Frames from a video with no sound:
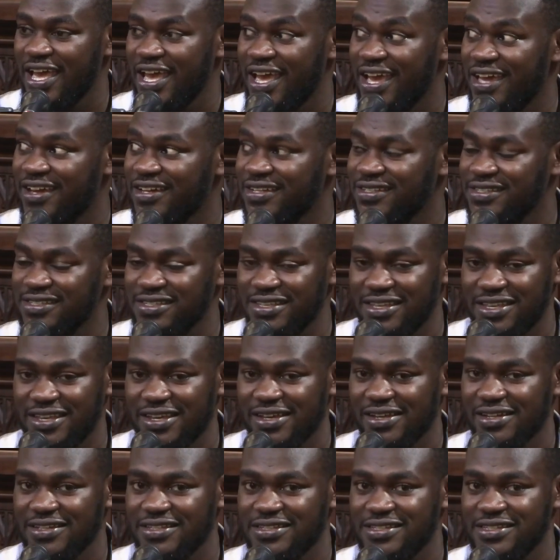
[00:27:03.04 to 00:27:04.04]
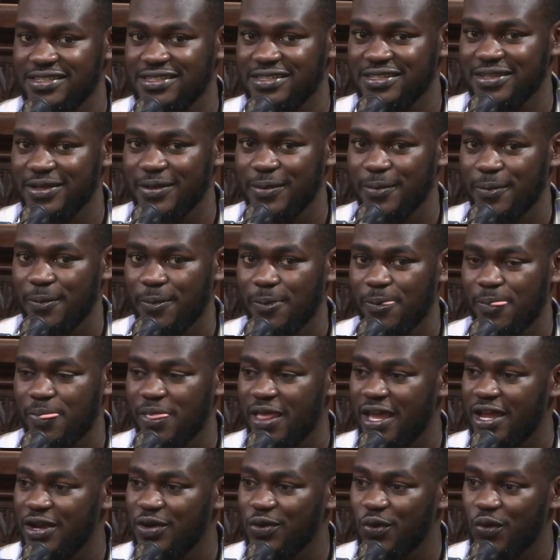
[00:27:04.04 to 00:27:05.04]
and skills
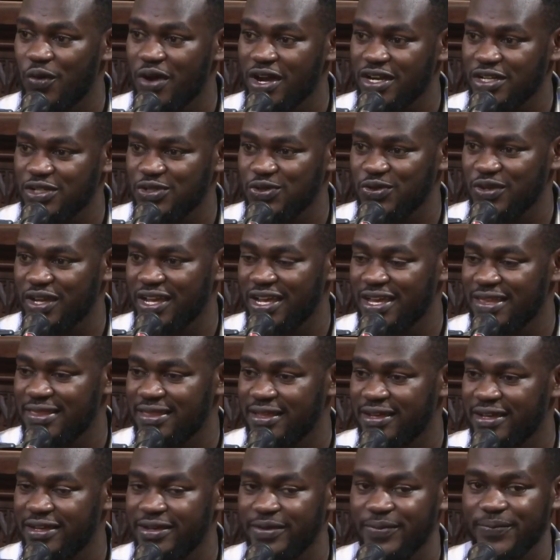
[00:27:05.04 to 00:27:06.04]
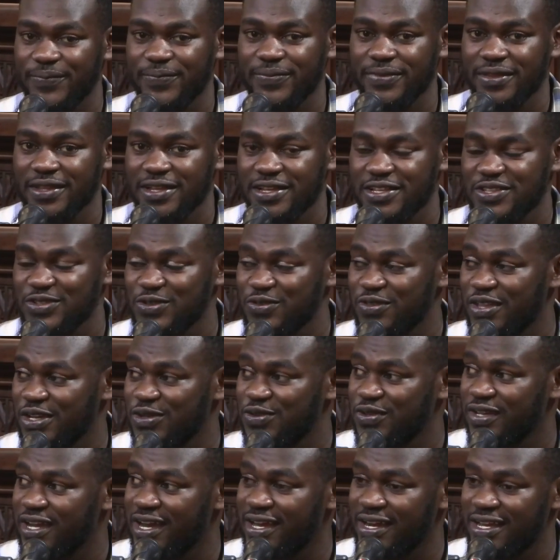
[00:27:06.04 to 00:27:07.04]
and work together so that
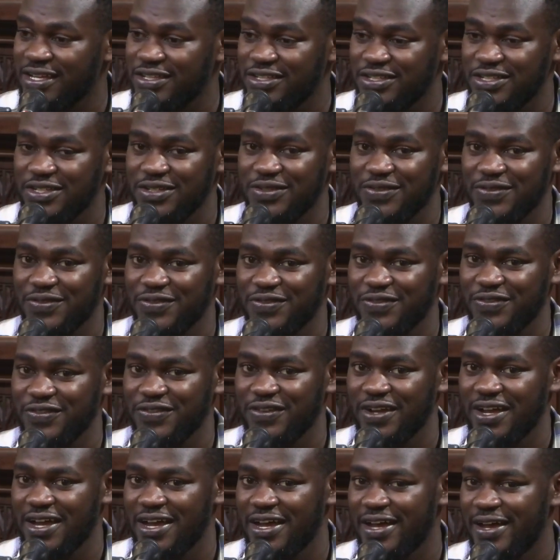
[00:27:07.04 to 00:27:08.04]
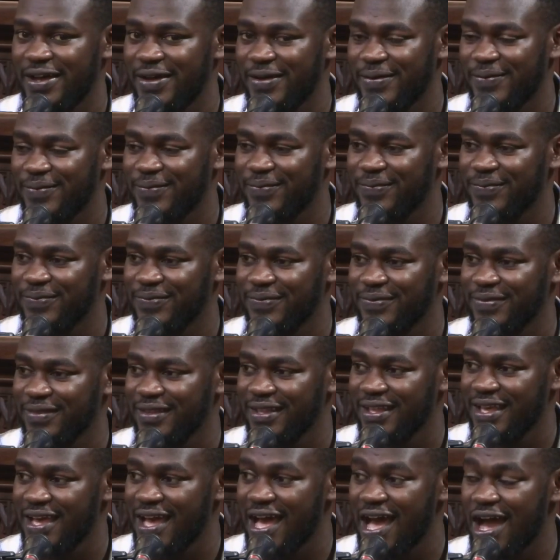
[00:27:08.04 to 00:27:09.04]
we can achieve a
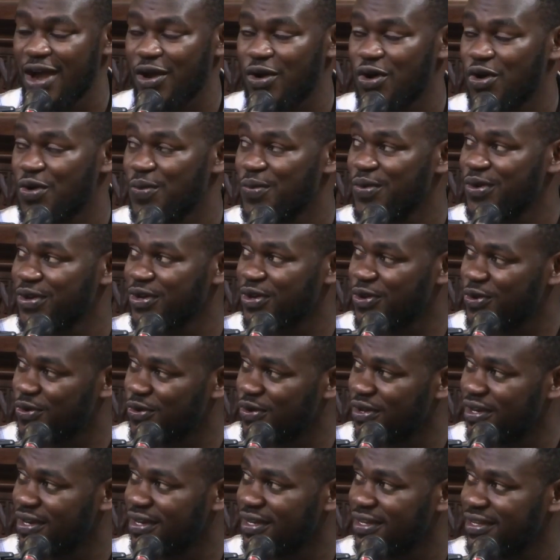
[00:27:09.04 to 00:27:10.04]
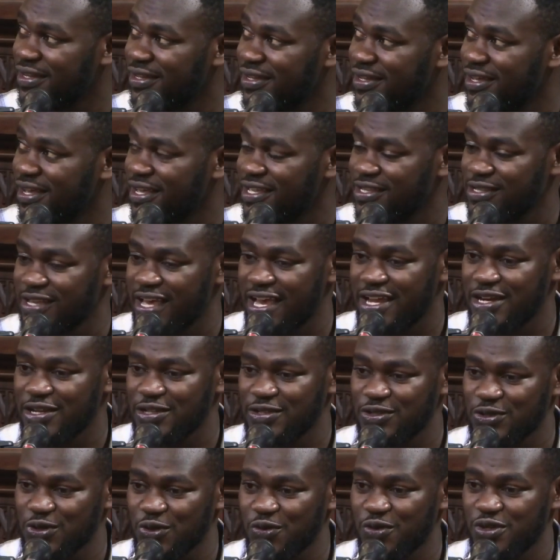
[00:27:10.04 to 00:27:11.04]
common goal. And
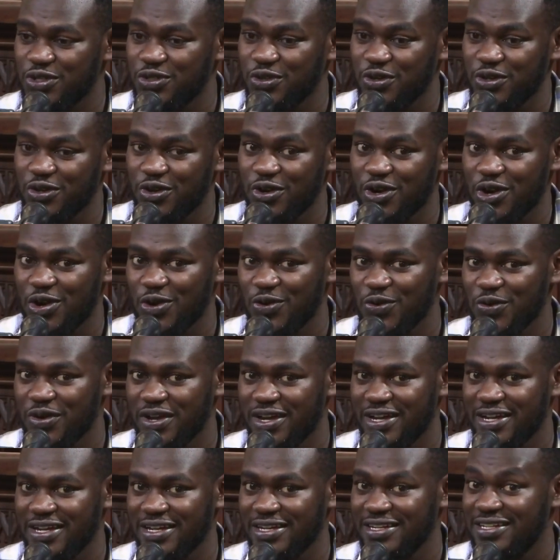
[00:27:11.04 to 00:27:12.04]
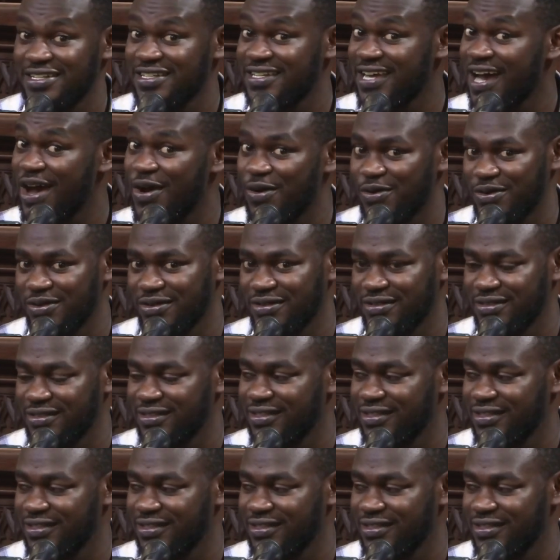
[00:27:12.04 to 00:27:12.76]
so, we should not look down